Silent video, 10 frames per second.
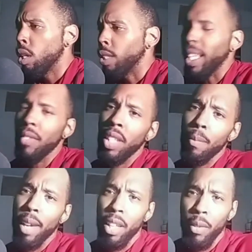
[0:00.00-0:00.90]
Like I've said in
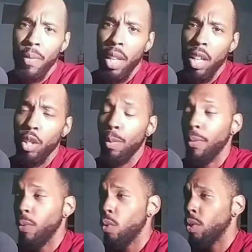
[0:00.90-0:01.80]
my other videos
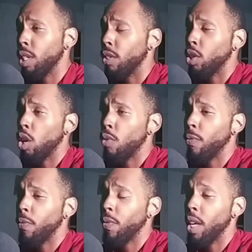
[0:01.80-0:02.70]
before, there's
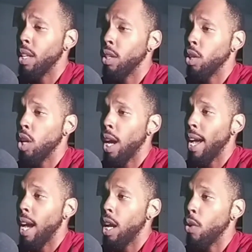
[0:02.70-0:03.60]
often
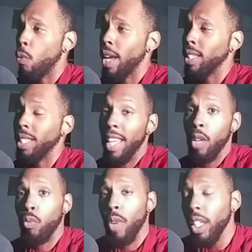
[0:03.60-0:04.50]
ways to get
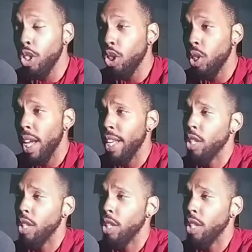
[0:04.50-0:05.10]
rich and